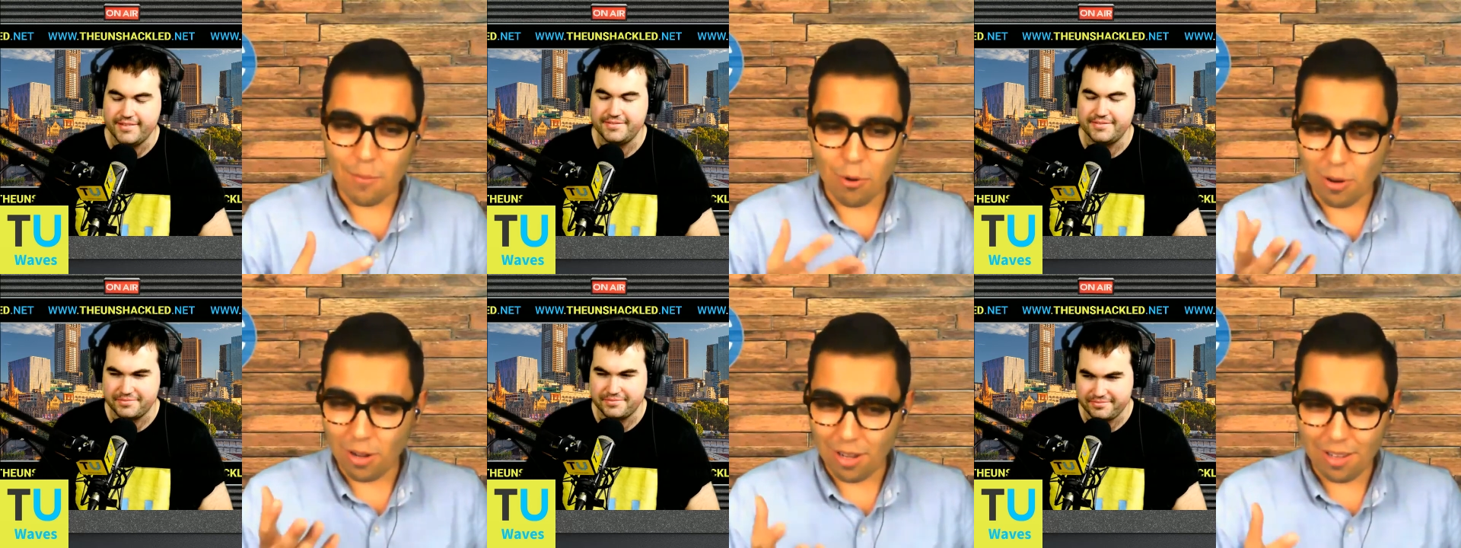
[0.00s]

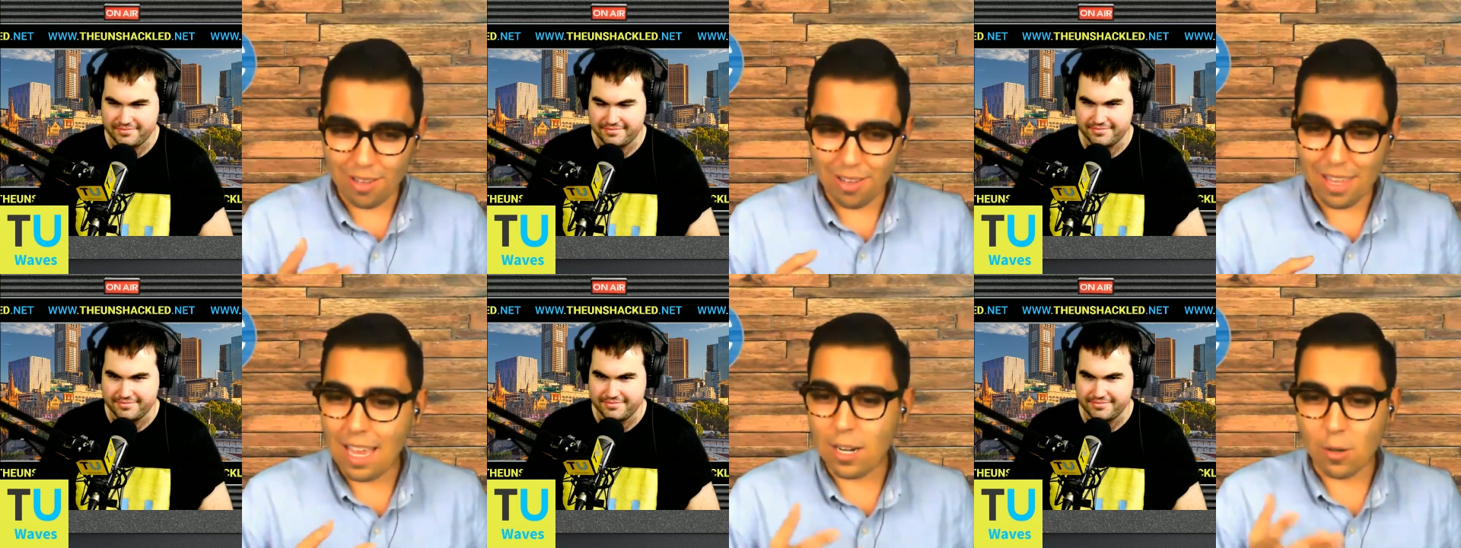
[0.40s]
Speaker 1: Yeah,
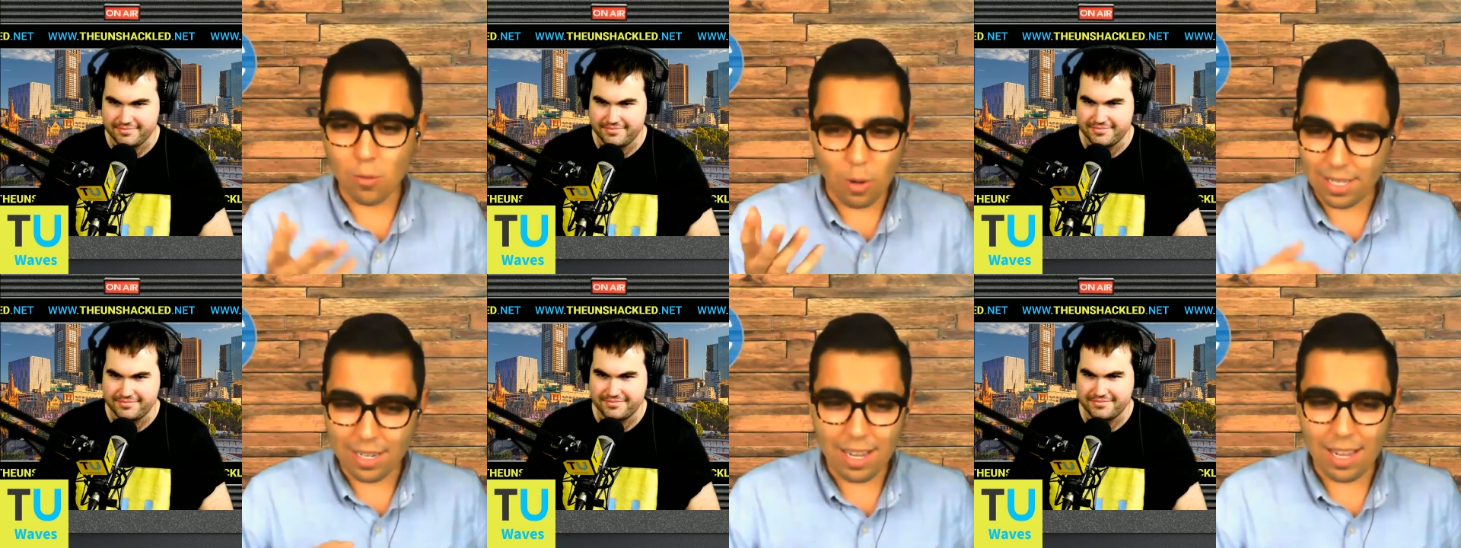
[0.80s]
twice a day.
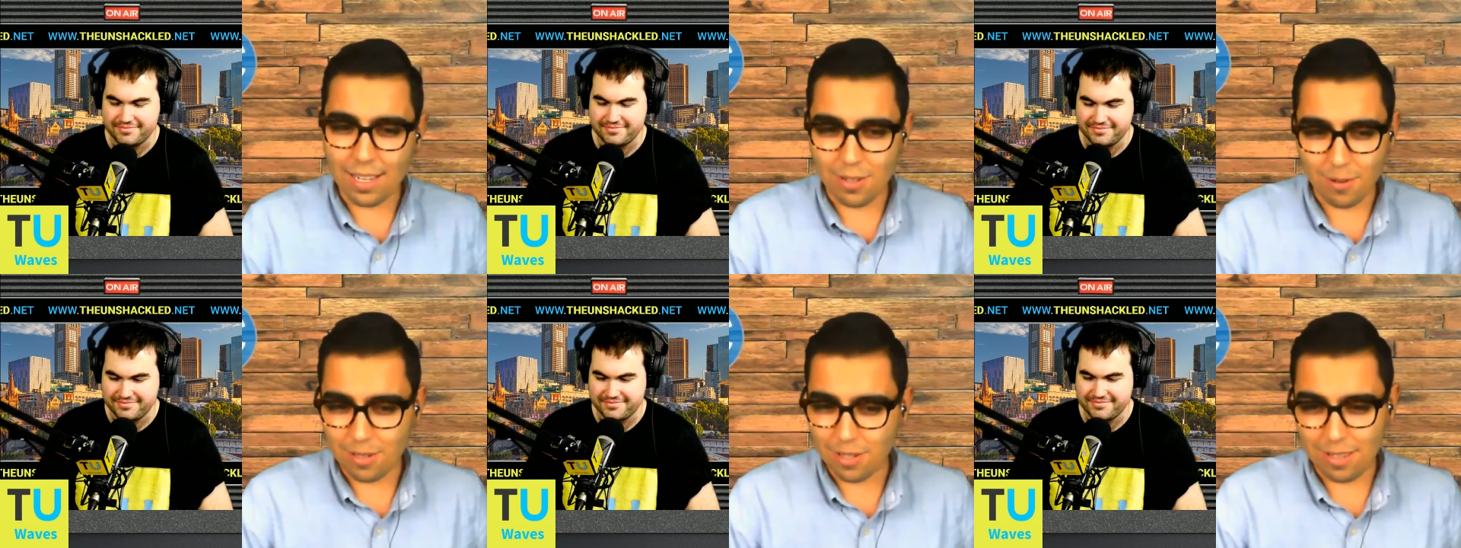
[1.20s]
So it's just
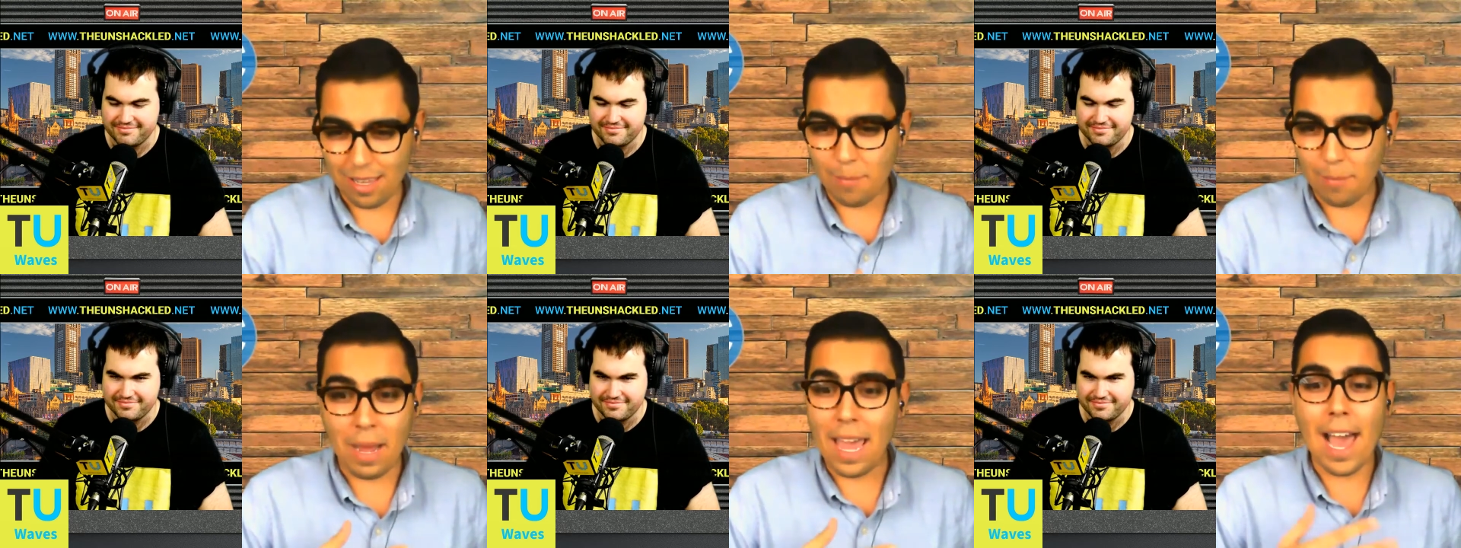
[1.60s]
like by
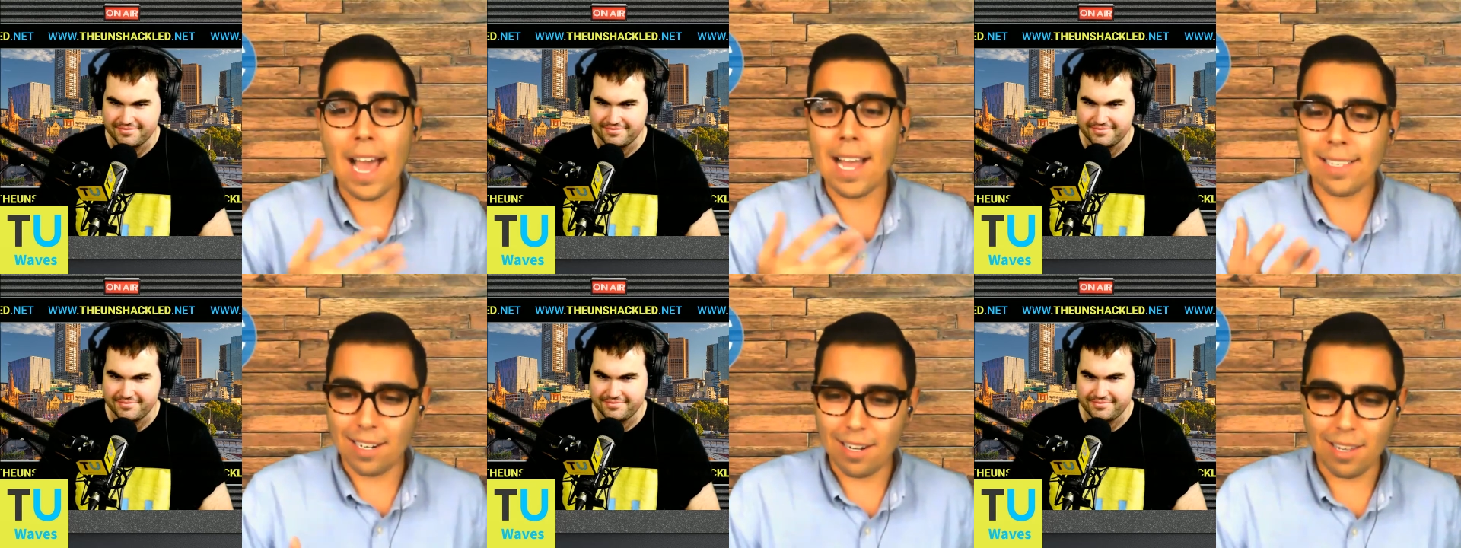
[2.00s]
accident,
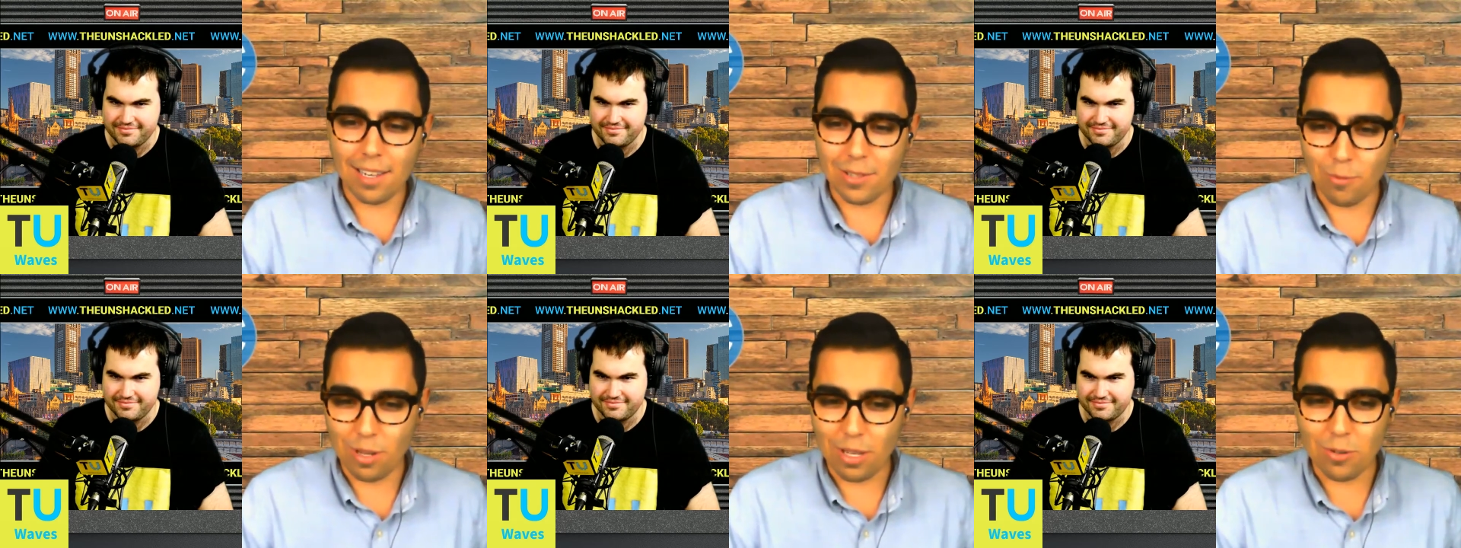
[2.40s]
he's, he's
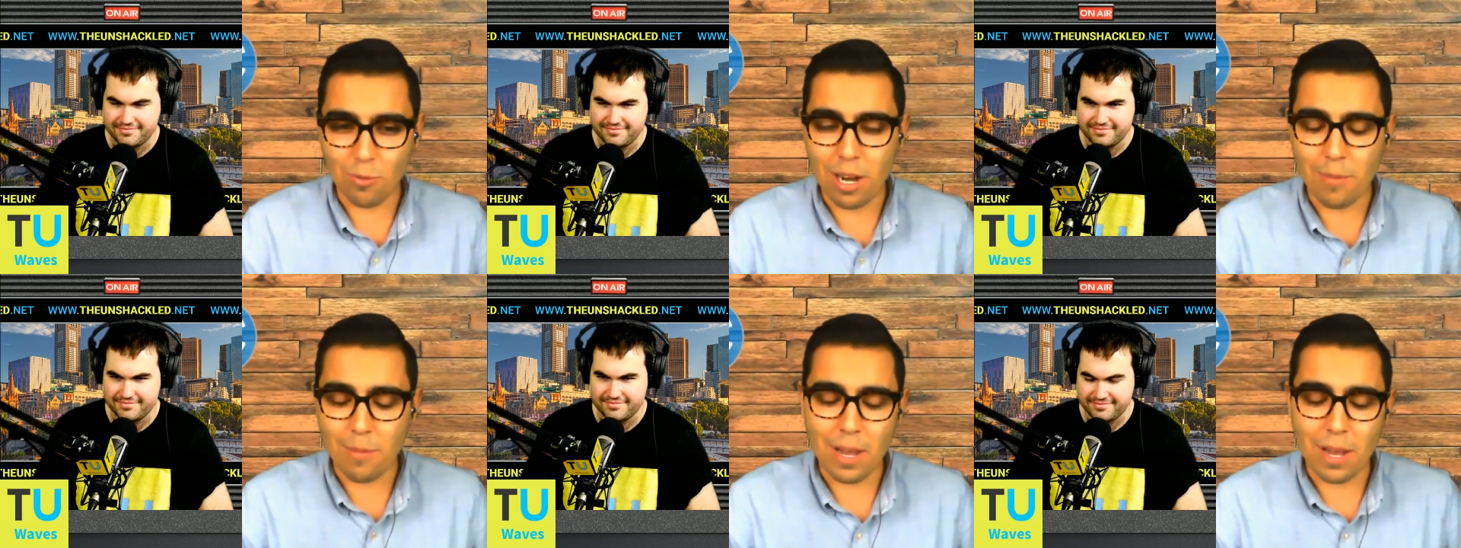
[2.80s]
right about it.